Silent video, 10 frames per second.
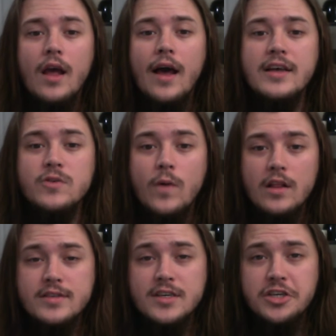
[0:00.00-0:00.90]
as well
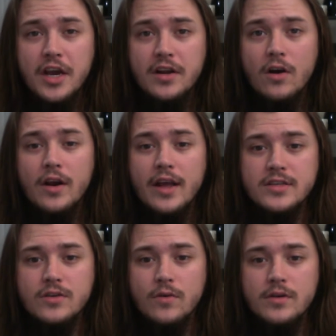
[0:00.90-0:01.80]
as a Shienaran
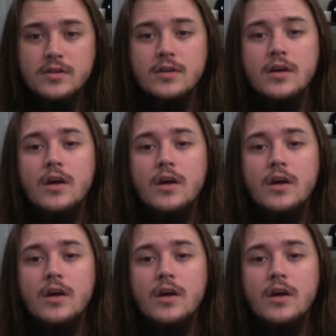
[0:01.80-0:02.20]
escort.